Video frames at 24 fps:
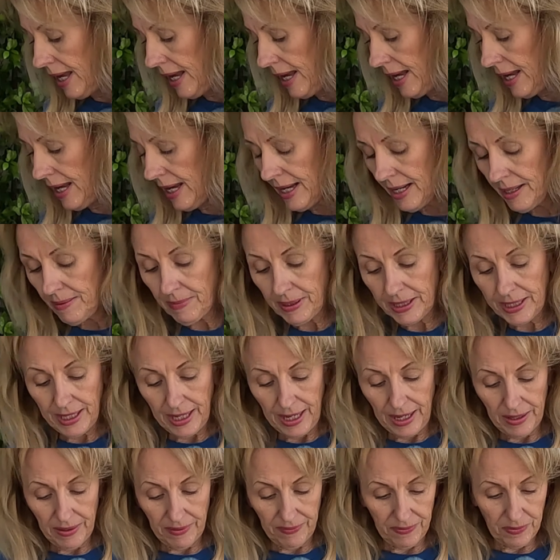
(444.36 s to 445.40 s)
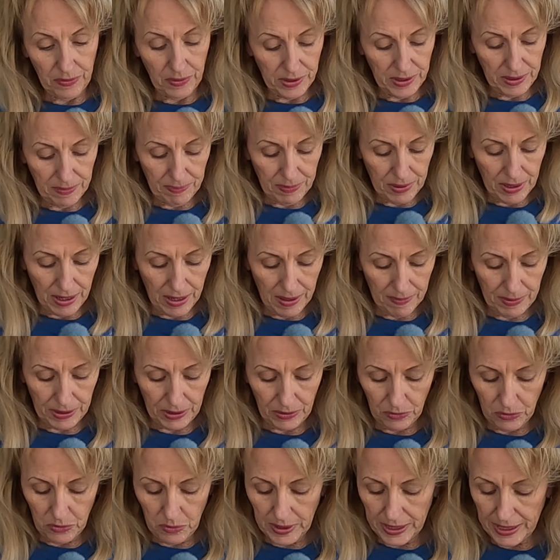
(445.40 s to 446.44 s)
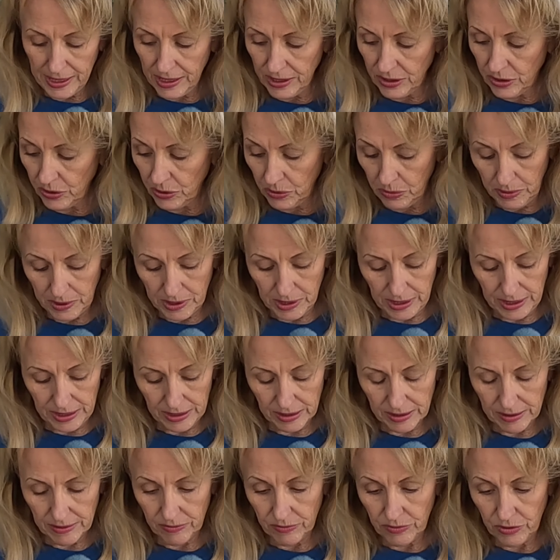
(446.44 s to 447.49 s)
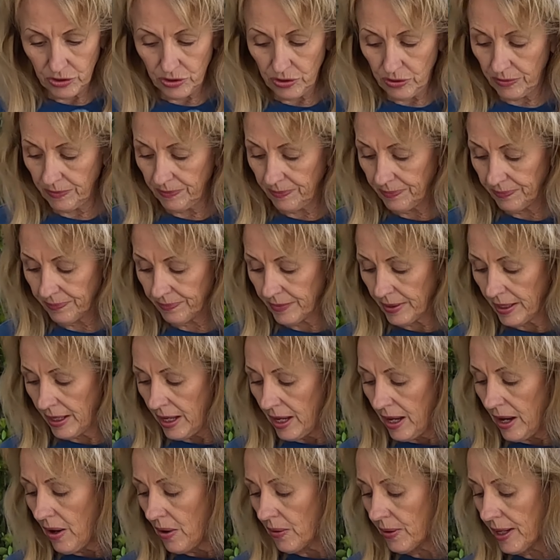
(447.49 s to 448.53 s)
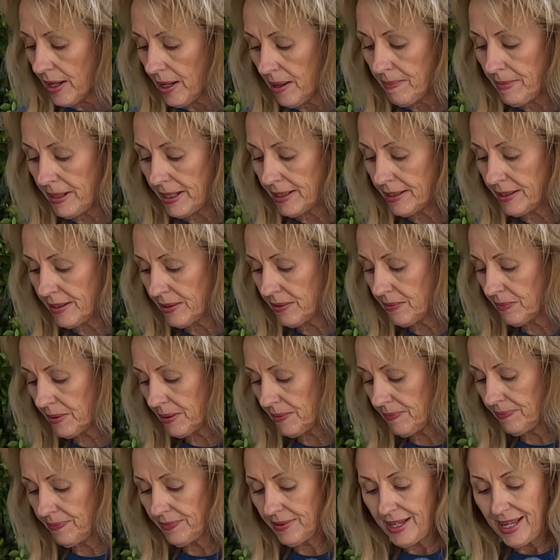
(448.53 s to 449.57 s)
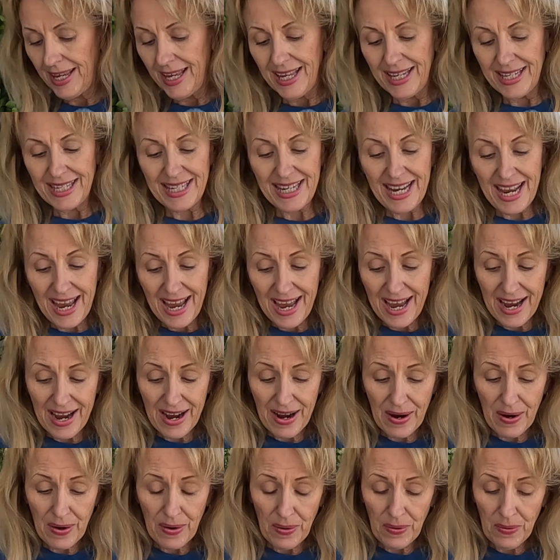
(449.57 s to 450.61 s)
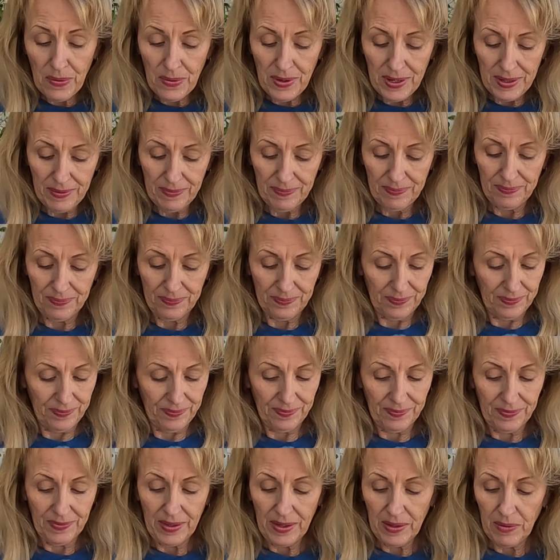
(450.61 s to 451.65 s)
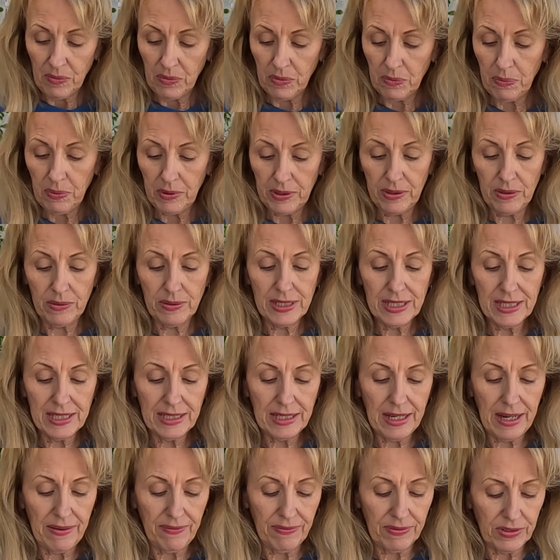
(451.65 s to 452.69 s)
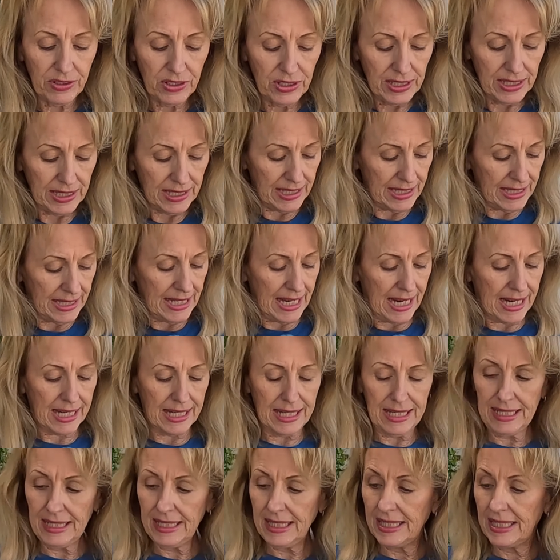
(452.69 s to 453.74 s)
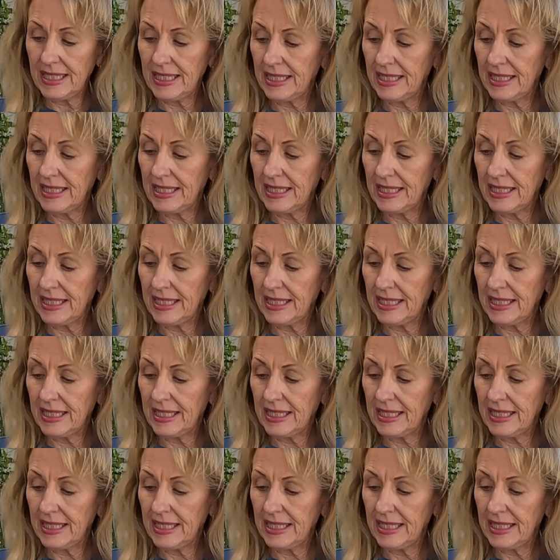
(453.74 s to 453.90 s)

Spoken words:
And my California poppy. Oh, I need 2 of these. Shoot. Okay, I'll make another one. Now, we'll put those aside for just a second.